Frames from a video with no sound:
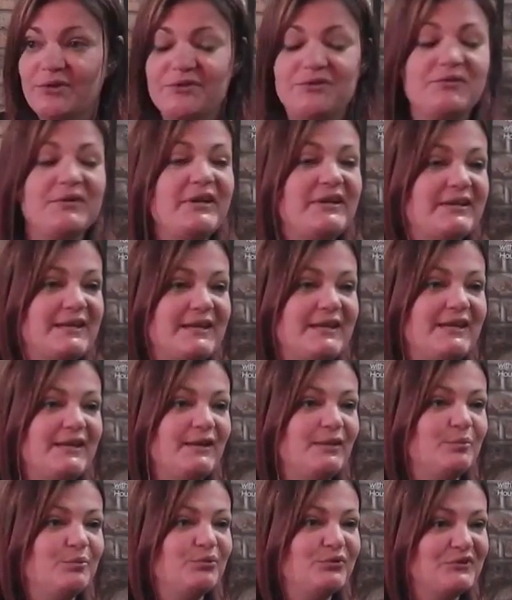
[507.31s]
3D
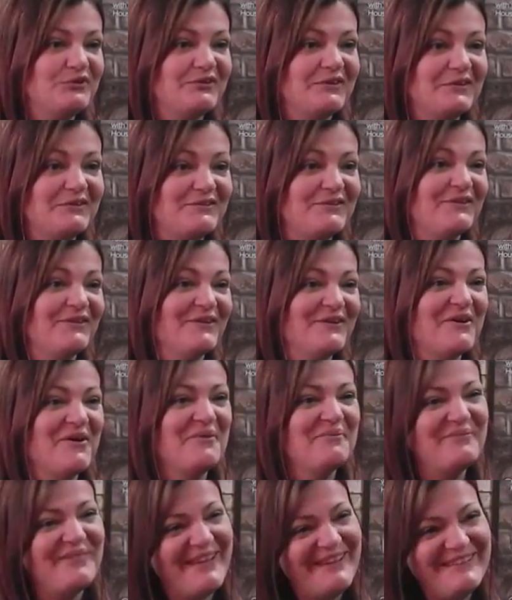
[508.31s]
printed
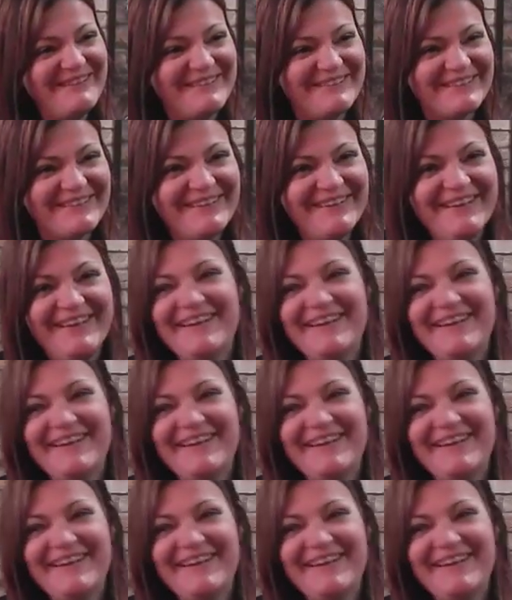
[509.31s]
companion.